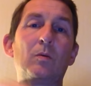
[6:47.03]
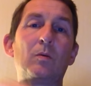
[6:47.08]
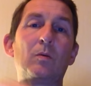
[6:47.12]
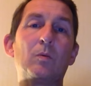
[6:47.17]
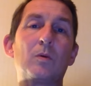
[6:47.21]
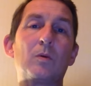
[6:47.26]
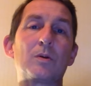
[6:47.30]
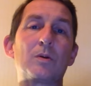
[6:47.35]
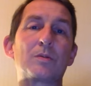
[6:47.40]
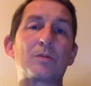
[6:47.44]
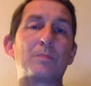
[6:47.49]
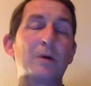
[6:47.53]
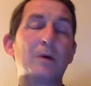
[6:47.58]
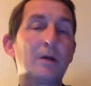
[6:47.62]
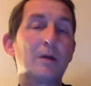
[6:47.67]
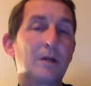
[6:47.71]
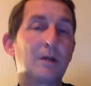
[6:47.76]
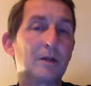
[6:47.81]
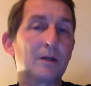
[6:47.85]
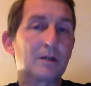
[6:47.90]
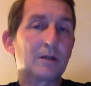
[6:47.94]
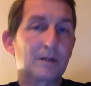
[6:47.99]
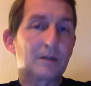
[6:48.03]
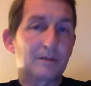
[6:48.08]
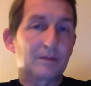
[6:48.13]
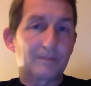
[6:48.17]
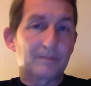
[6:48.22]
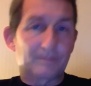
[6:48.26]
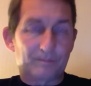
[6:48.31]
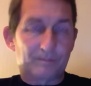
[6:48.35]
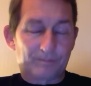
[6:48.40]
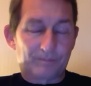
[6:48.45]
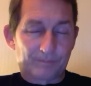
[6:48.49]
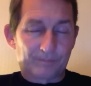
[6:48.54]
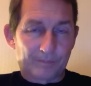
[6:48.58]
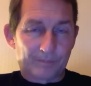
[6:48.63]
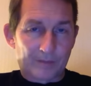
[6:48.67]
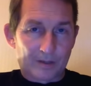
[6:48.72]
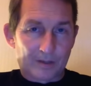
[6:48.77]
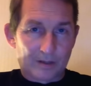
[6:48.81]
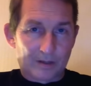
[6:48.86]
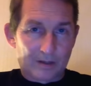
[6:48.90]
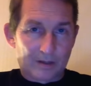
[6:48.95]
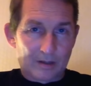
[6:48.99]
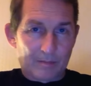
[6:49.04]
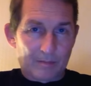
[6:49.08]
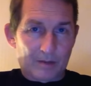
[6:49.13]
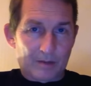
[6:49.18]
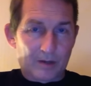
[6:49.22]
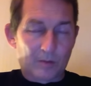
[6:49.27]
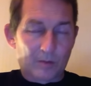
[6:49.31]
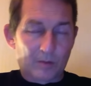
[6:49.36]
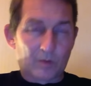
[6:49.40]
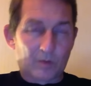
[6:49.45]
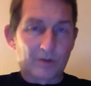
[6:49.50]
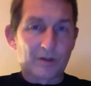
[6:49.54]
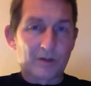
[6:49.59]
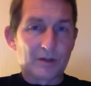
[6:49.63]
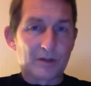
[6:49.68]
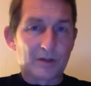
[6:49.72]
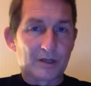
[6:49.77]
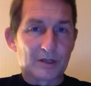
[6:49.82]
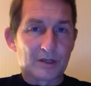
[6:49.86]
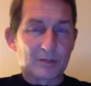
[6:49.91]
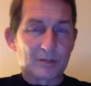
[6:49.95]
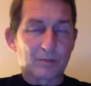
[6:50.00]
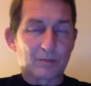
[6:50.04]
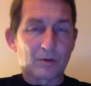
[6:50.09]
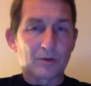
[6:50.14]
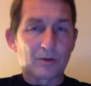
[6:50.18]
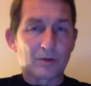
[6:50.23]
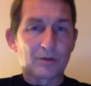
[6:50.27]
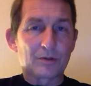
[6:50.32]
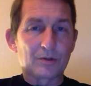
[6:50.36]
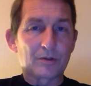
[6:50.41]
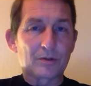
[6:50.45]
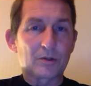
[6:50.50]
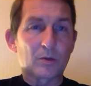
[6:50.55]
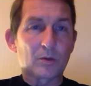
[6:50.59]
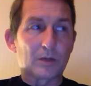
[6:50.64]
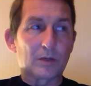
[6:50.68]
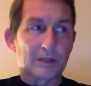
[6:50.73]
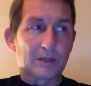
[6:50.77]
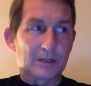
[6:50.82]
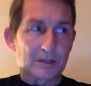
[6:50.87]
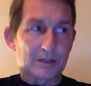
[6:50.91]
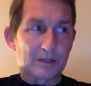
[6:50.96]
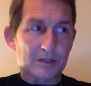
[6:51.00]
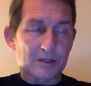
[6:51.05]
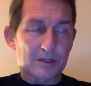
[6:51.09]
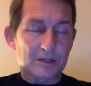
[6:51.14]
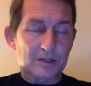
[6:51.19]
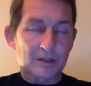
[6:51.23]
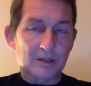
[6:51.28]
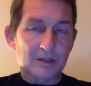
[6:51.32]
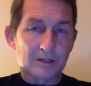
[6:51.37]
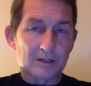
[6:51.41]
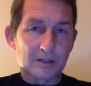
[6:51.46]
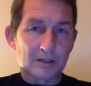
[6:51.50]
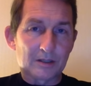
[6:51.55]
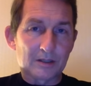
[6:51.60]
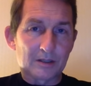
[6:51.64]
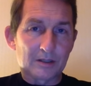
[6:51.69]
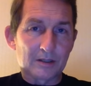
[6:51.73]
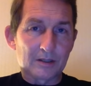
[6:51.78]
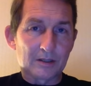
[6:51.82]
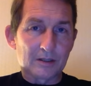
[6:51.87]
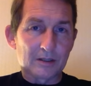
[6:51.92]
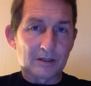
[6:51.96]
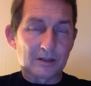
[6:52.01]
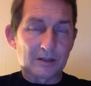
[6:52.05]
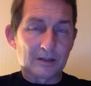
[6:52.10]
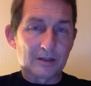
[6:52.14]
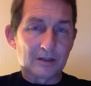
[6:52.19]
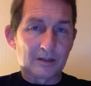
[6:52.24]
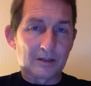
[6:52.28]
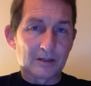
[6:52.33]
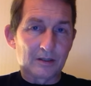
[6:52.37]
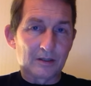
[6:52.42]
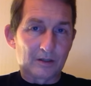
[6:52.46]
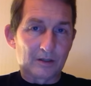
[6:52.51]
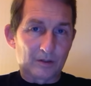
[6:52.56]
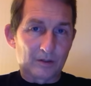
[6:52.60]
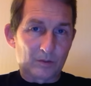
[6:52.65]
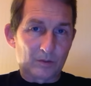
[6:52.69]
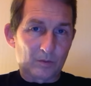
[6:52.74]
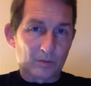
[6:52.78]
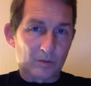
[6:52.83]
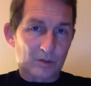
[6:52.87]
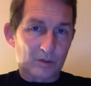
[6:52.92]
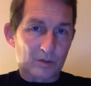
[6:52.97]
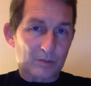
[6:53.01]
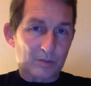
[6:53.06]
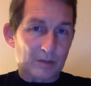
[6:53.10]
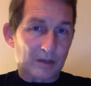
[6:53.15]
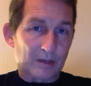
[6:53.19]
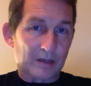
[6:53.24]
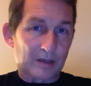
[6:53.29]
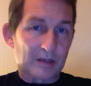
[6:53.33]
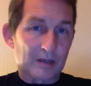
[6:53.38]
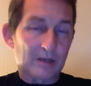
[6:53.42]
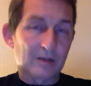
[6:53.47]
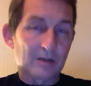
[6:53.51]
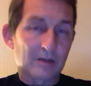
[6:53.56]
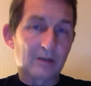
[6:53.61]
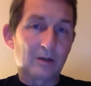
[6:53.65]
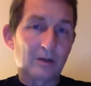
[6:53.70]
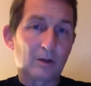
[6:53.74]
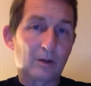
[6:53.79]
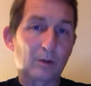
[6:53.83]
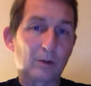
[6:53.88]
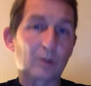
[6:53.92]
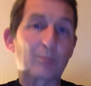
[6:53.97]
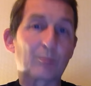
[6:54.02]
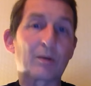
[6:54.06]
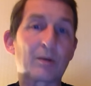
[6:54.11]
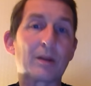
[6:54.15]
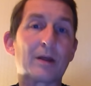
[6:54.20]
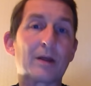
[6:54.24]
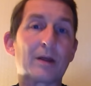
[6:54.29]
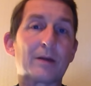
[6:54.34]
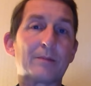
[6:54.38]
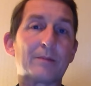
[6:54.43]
was murdered by one of these blonde twins was my older brother,